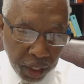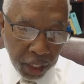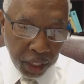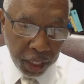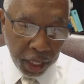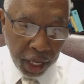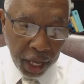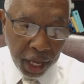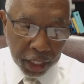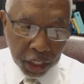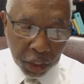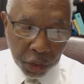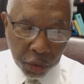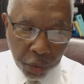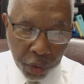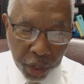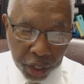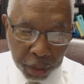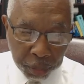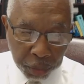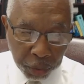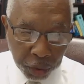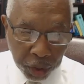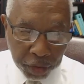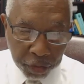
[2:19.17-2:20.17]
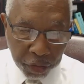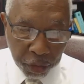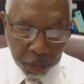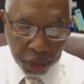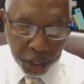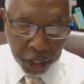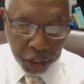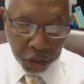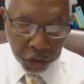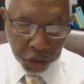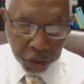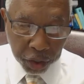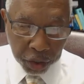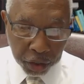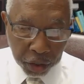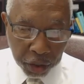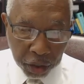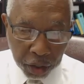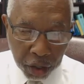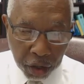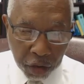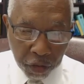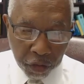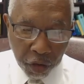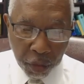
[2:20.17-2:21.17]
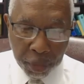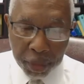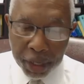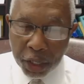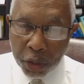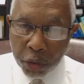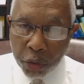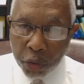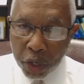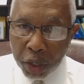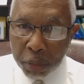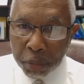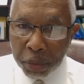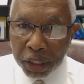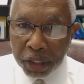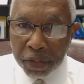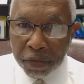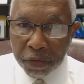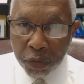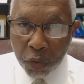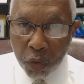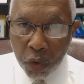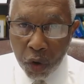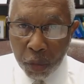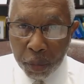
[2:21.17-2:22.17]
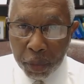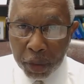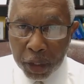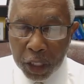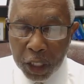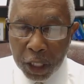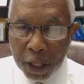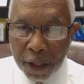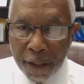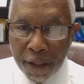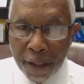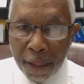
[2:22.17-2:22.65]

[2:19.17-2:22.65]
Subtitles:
He had credible information from a credible informant